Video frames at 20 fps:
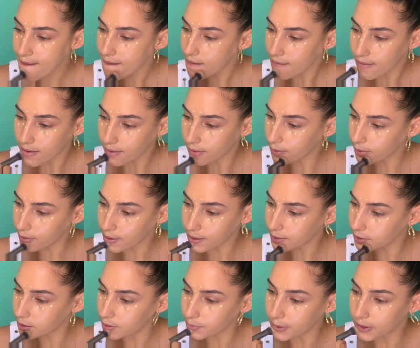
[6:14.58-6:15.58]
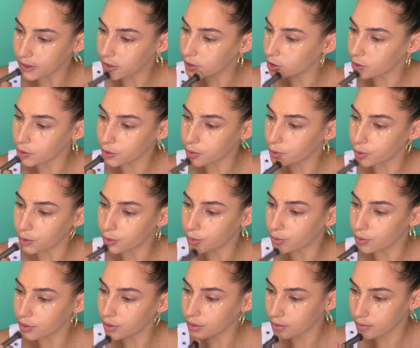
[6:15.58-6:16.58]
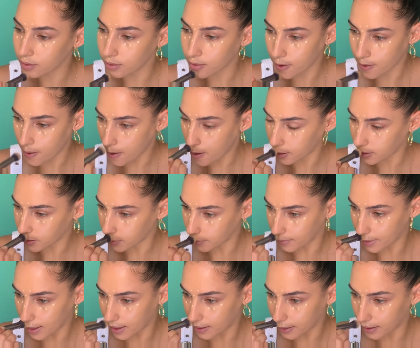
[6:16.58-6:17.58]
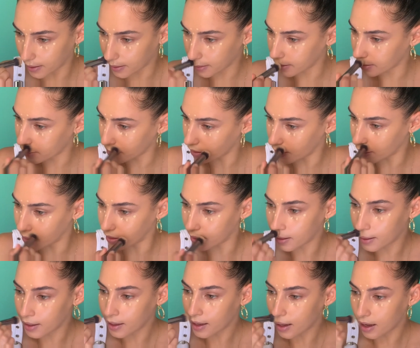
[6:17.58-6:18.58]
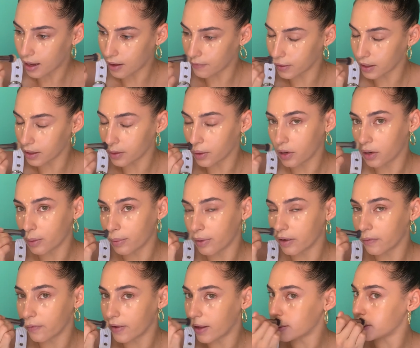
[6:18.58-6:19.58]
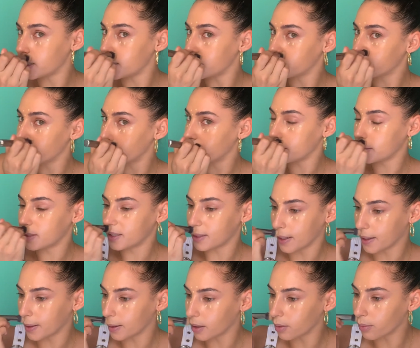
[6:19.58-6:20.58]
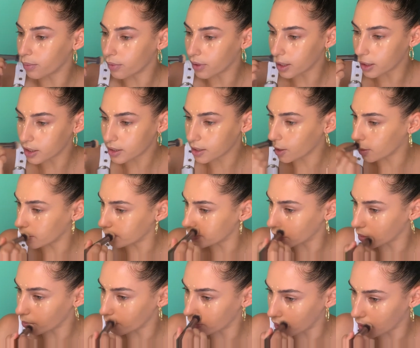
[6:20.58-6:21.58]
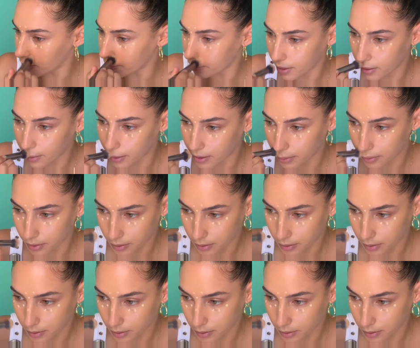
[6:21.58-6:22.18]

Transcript: I don't want it to be too dramatic, and having a little bit of foundation stuck in the brush helps it blend better.